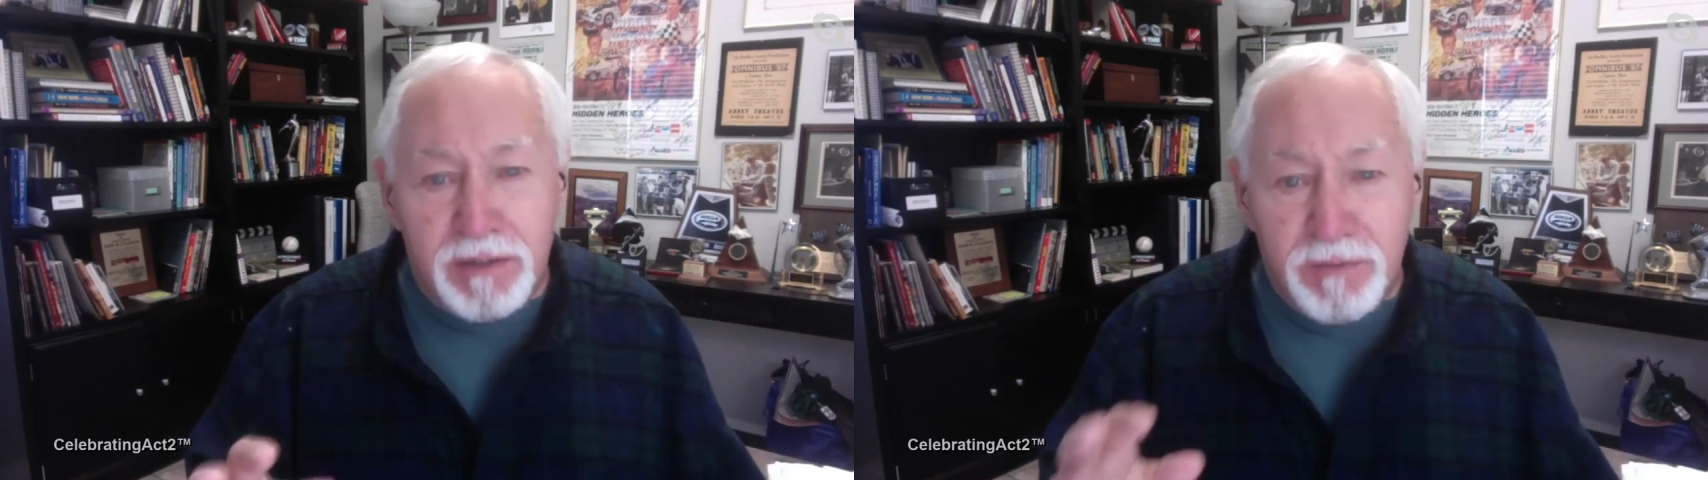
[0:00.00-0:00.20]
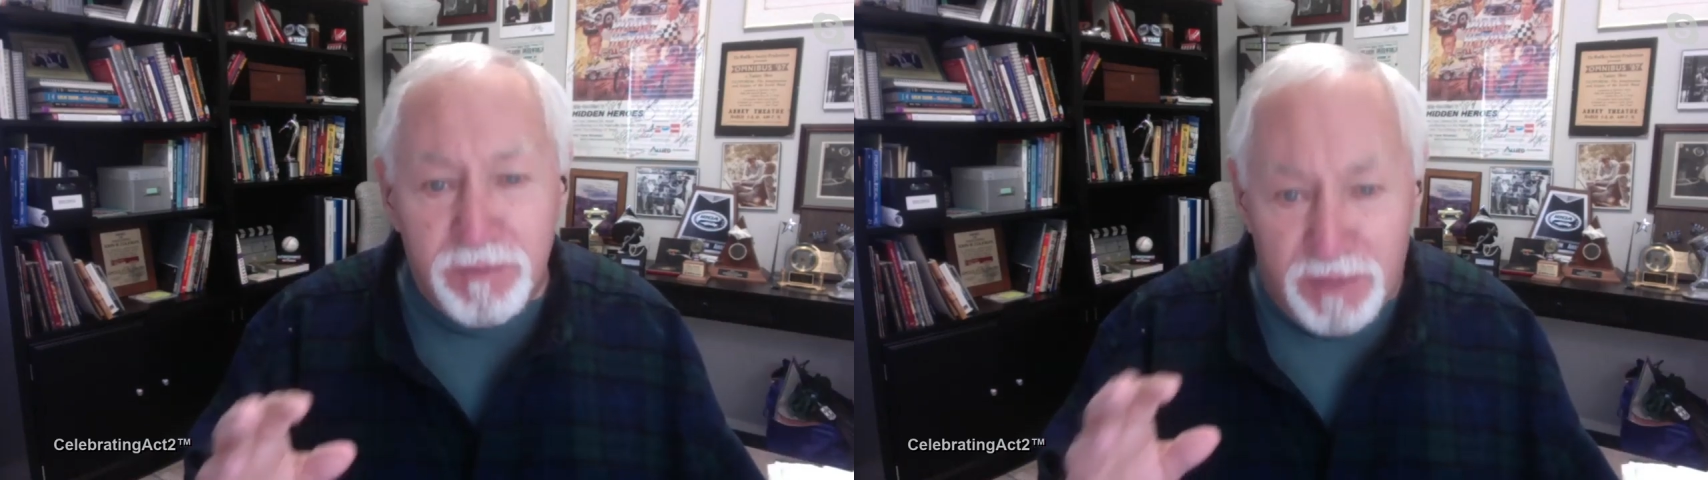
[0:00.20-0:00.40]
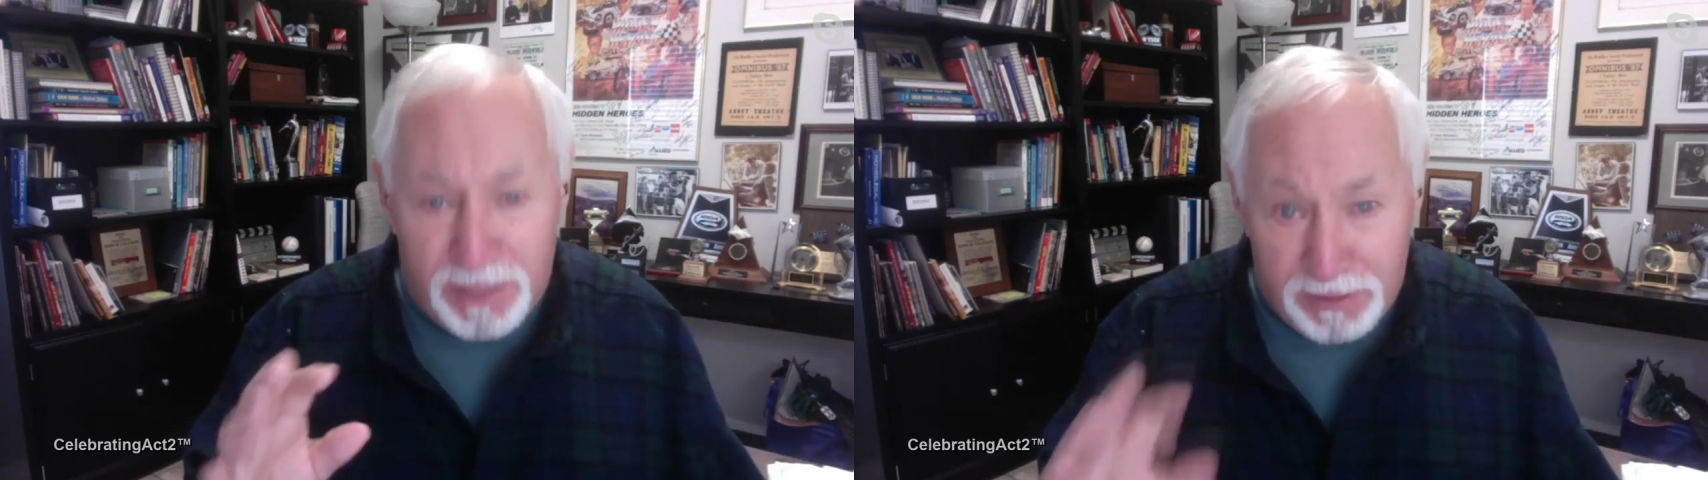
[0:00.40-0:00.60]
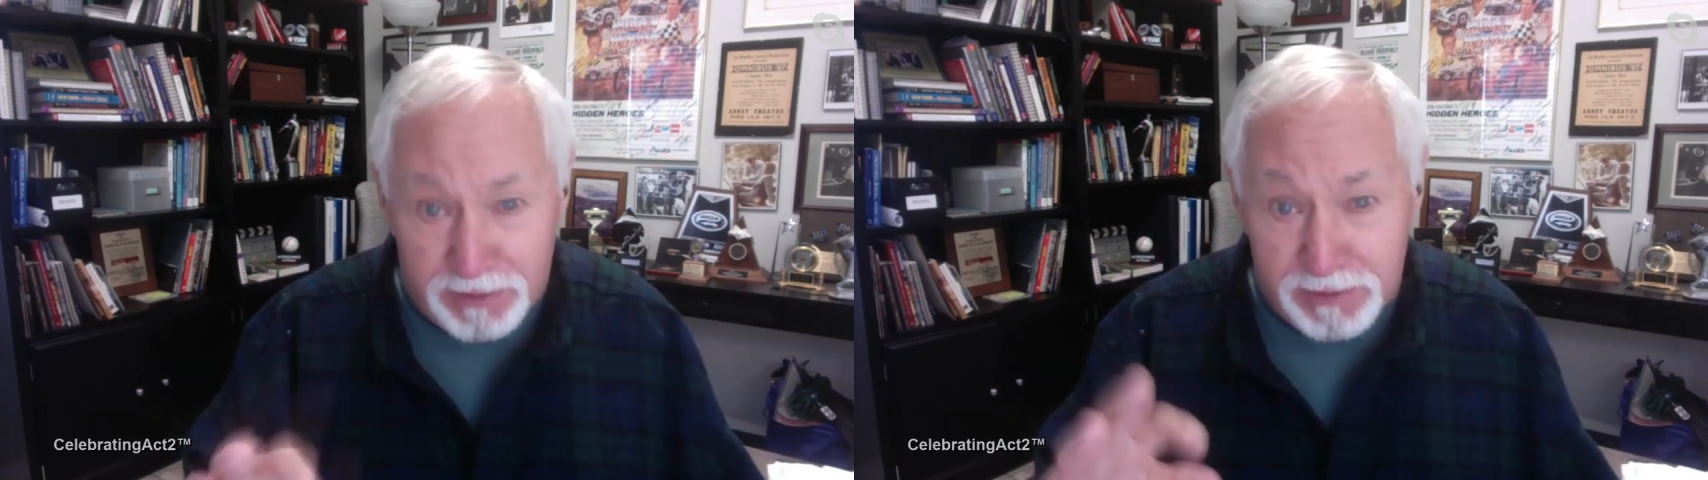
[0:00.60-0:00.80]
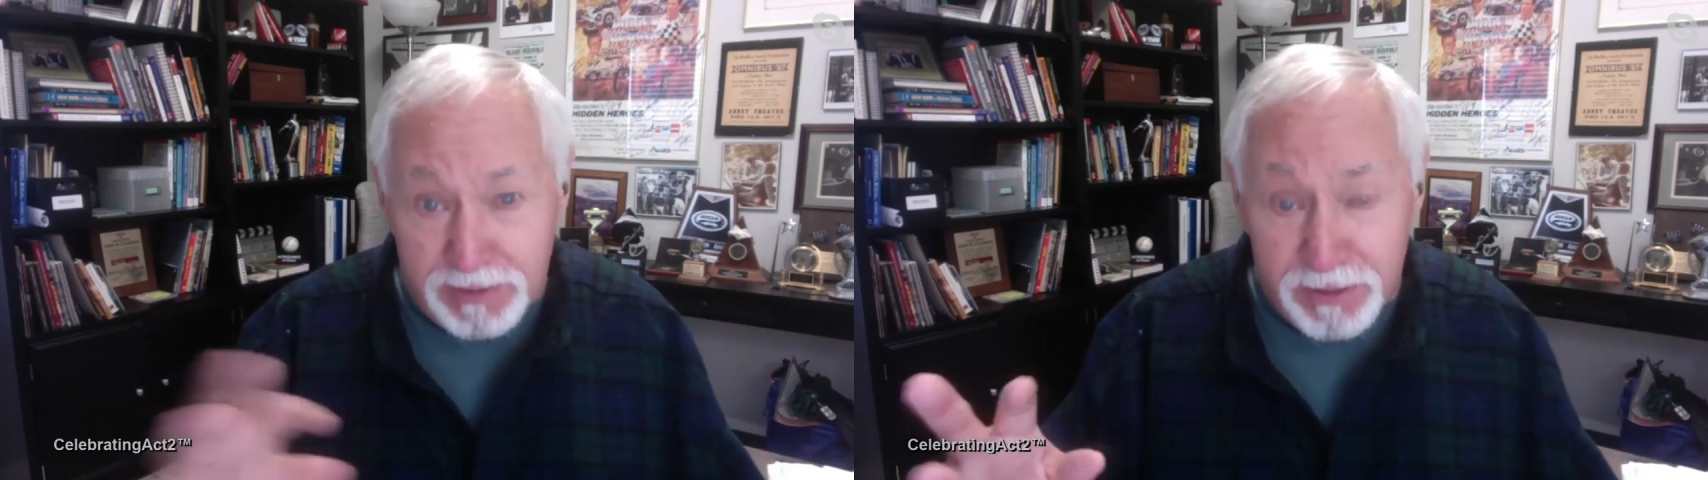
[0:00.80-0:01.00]
Valentine's
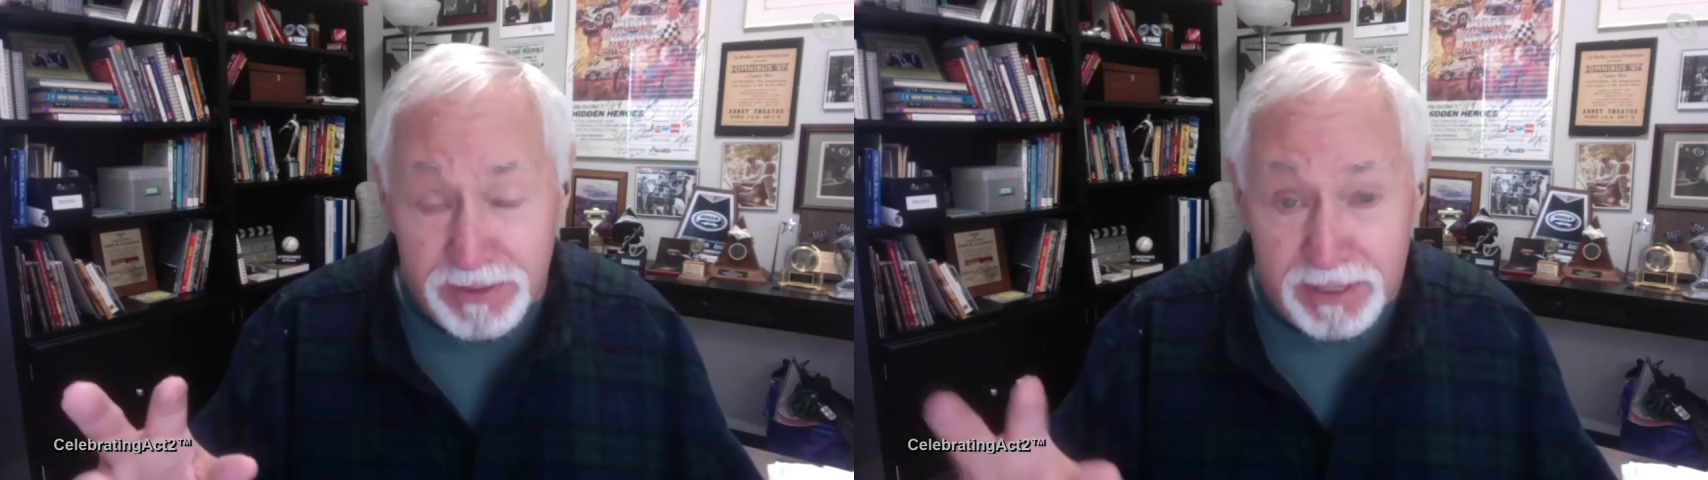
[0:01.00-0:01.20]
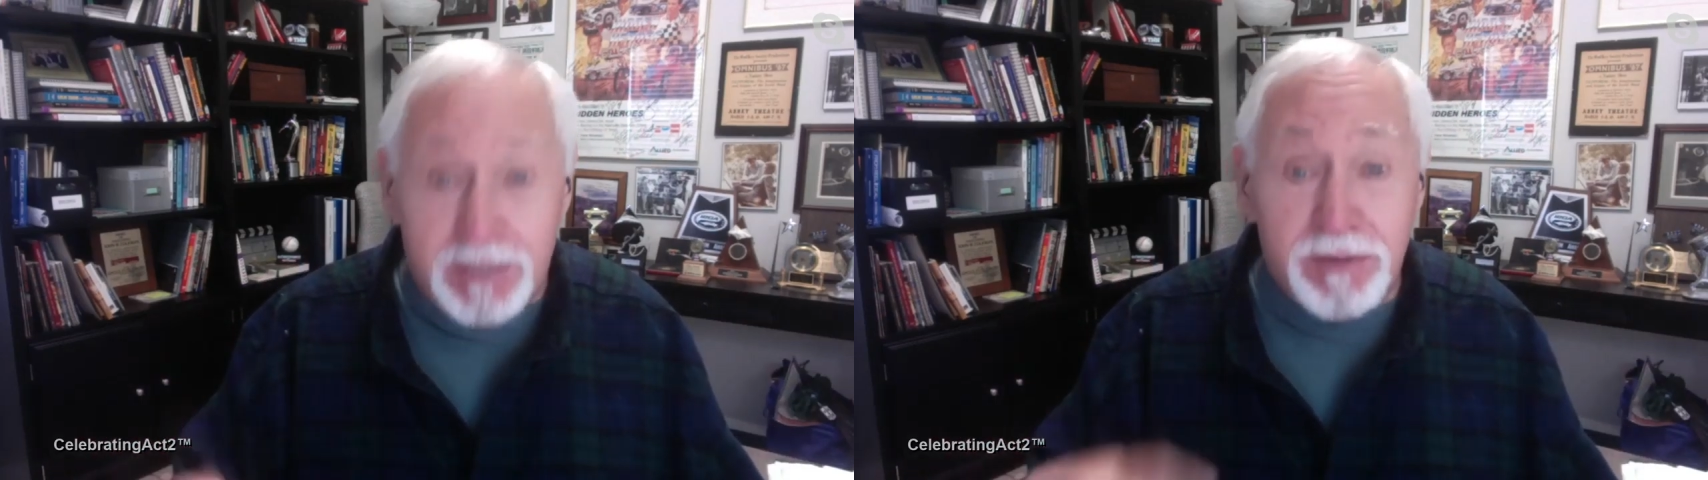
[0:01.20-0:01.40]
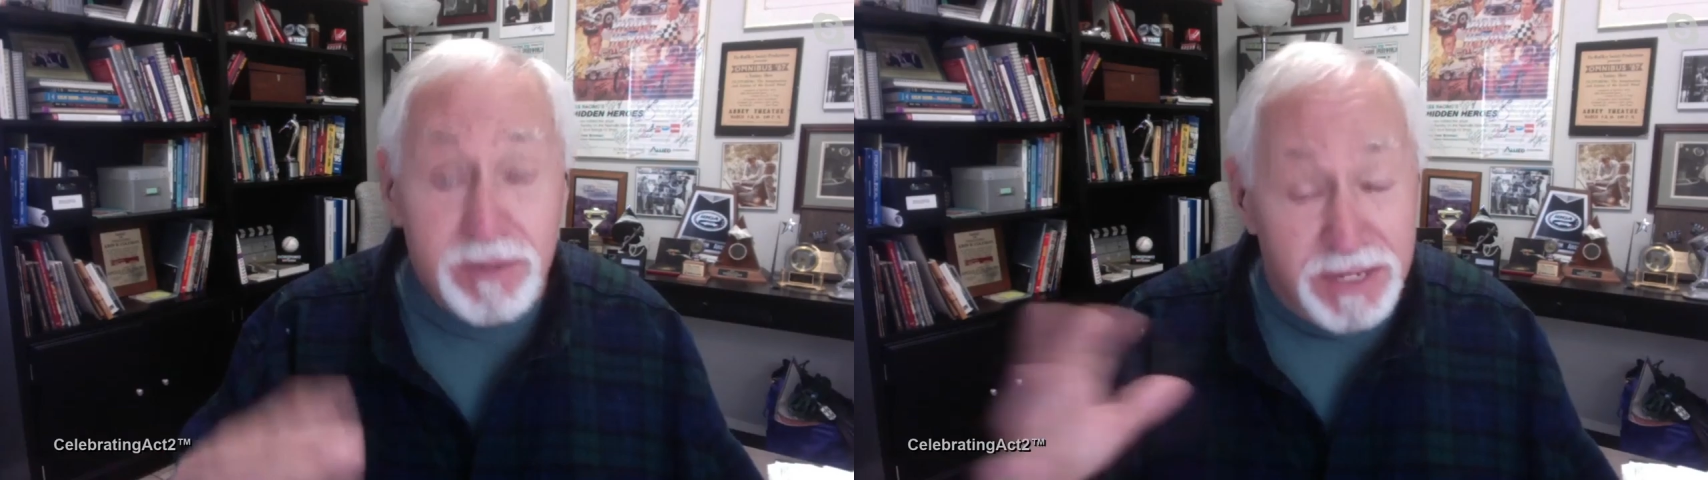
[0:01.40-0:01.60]
Day, St.